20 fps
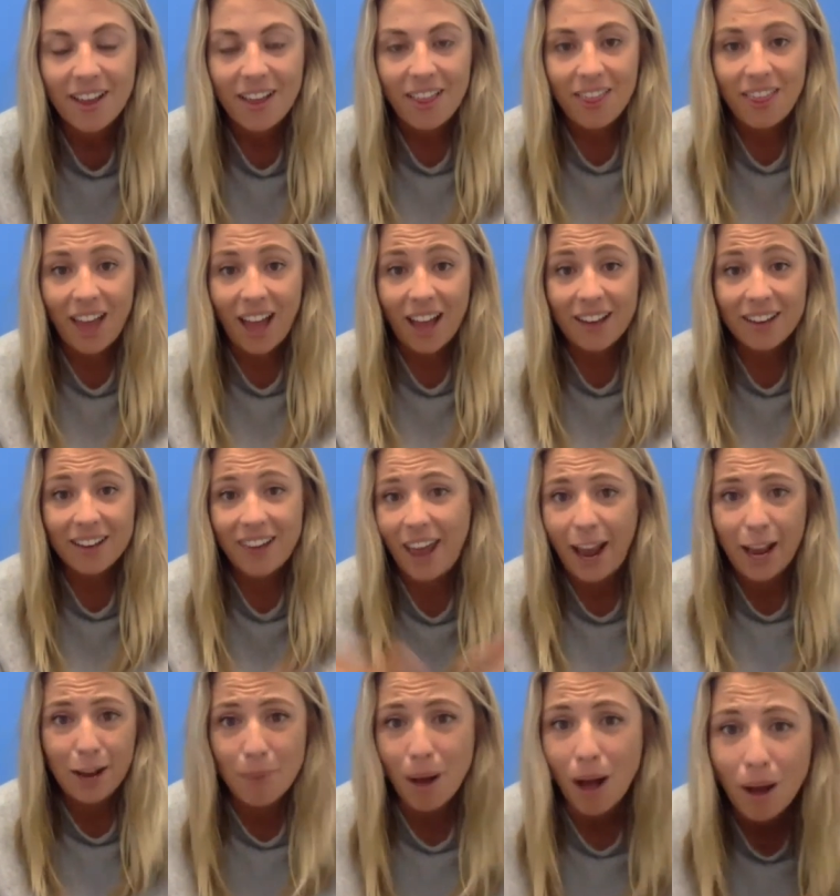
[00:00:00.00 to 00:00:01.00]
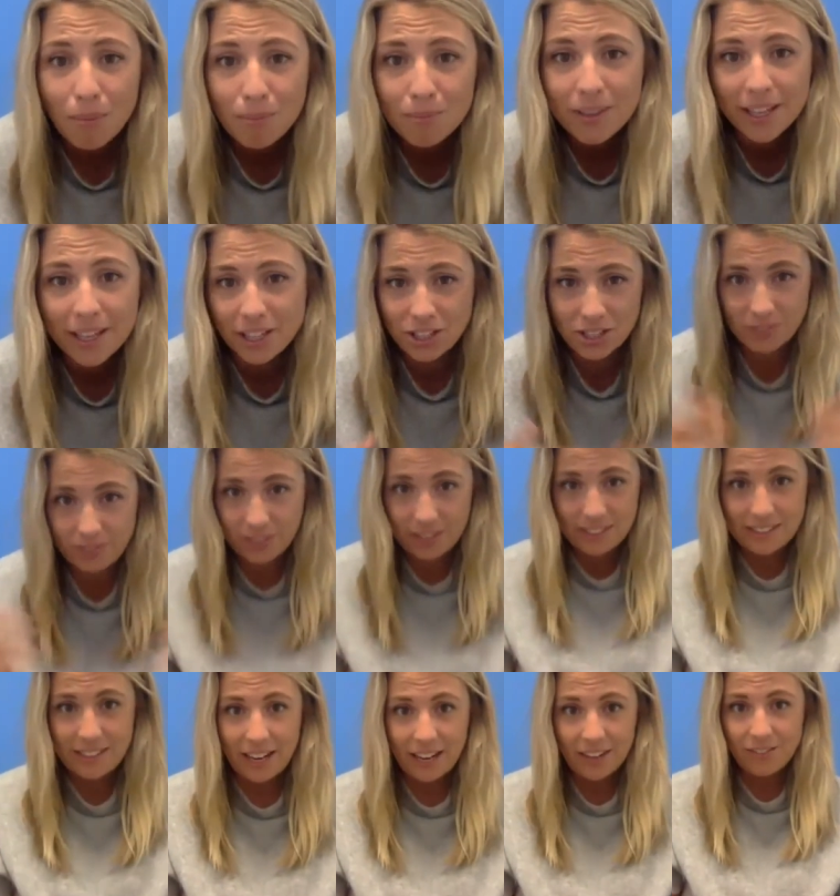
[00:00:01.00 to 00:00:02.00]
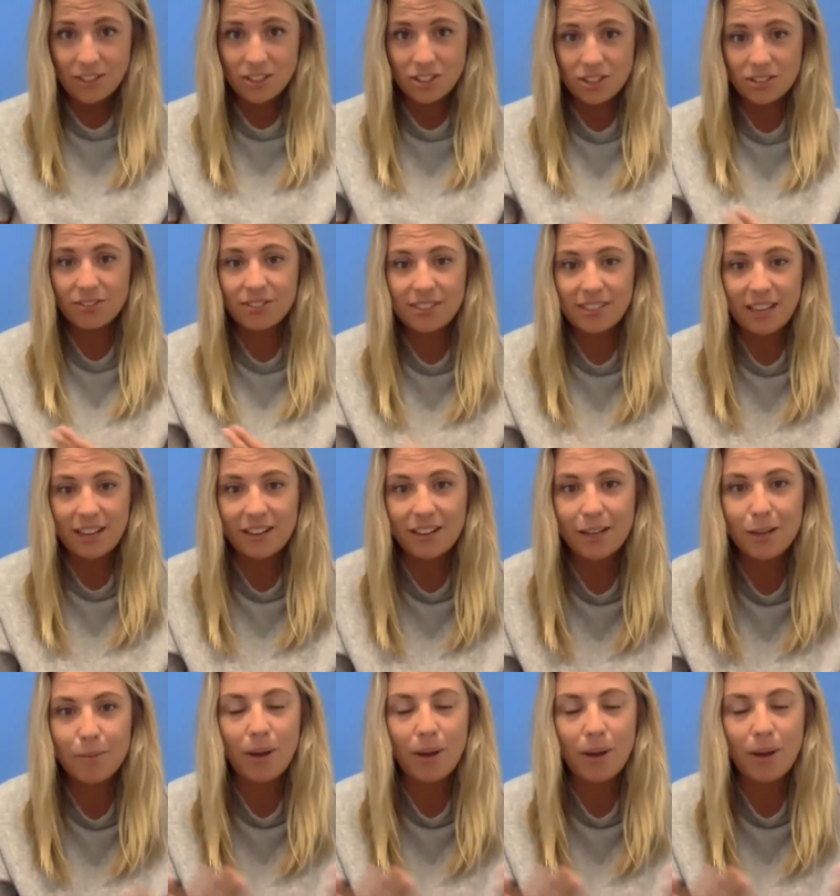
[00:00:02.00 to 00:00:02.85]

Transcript: that came up, like just for the sake of it, just for settling.